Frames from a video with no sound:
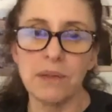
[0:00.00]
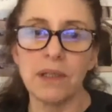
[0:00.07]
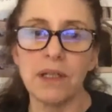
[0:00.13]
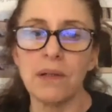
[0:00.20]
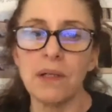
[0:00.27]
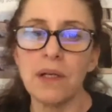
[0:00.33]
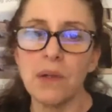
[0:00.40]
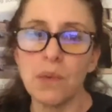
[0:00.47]
You
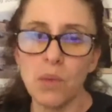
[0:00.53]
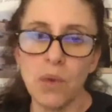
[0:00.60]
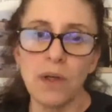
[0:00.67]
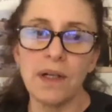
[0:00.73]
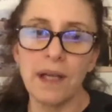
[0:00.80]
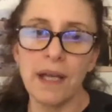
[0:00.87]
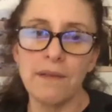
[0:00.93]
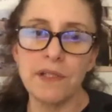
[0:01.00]
know,
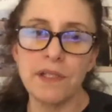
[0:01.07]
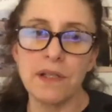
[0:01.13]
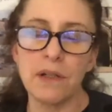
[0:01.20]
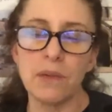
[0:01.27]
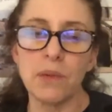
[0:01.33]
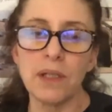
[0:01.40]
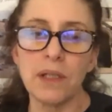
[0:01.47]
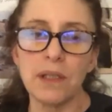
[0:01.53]
war gave us
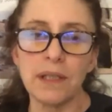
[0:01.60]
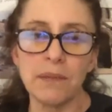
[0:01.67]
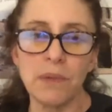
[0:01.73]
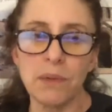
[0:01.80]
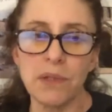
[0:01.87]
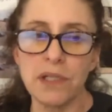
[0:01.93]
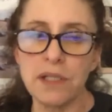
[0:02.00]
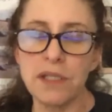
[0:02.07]
our world, and we
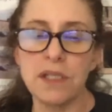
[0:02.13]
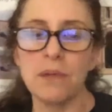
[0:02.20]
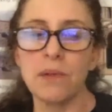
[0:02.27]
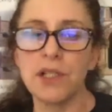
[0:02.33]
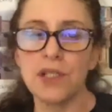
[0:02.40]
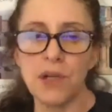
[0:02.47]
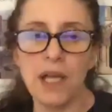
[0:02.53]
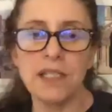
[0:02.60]
were just so
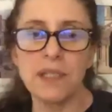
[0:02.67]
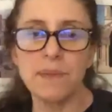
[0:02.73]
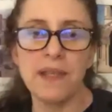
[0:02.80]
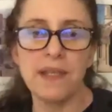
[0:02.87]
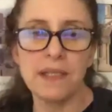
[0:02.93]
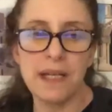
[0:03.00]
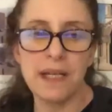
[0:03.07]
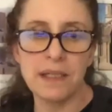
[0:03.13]
entranced by
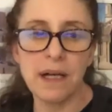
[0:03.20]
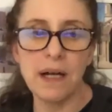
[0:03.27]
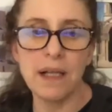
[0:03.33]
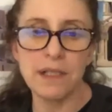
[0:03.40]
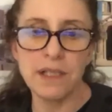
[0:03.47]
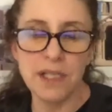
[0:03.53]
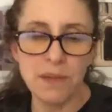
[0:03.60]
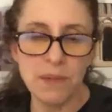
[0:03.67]
the
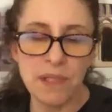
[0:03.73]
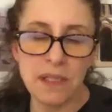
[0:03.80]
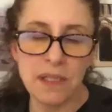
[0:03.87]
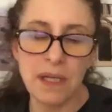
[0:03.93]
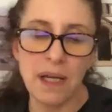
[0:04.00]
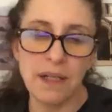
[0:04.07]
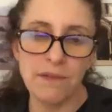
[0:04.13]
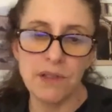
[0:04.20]
technologies, we
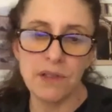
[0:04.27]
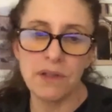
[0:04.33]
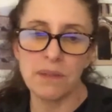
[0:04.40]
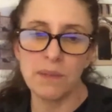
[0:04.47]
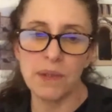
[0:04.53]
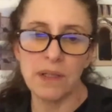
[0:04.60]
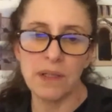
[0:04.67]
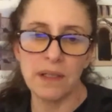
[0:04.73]
just kind of took
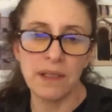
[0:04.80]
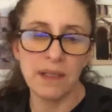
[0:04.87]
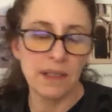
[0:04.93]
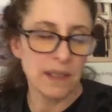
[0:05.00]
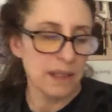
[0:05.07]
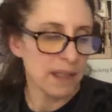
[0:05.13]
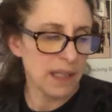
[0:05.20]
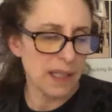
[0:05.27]
them all
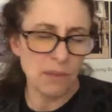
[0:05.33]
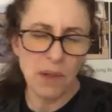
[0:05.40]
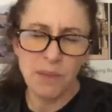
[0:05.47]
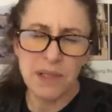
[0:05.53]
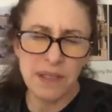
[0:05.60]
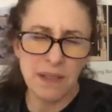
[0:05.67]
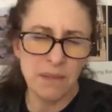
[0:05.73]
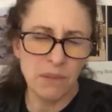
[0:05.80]
in. What
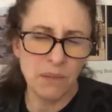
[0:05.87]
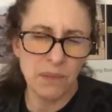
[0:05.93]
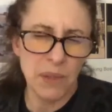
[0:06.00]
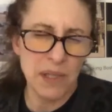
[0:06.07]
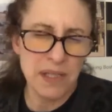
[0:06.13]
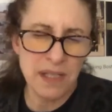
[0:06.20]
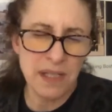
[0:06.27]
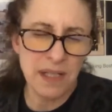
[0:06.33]
was the
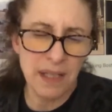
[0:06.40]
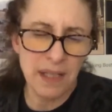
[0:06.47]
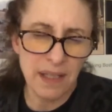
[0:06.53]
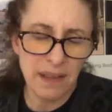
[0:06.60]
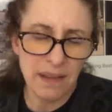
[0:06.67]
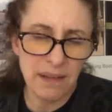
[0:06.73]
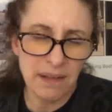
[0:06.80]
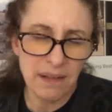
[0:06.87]
question
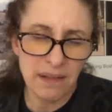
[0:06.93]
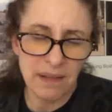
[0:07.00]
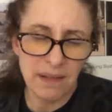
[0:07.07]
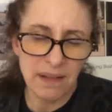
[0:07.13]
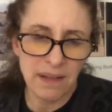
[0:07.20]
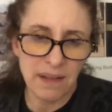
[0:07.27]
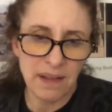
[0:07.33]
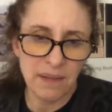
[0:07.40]
again?
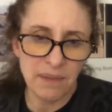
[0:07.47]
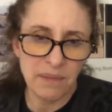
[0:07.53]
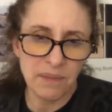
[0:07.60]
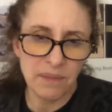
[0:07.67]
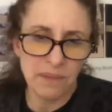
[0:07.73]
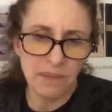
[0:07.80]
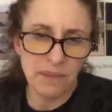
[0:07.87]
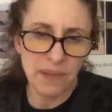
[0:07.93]
Um,
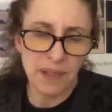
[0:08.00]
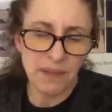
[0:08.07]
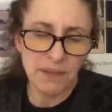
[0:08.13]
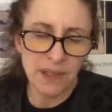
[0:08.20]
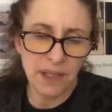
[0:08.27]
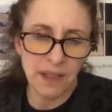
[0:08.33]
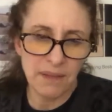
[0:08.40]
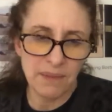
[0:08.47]
I forget.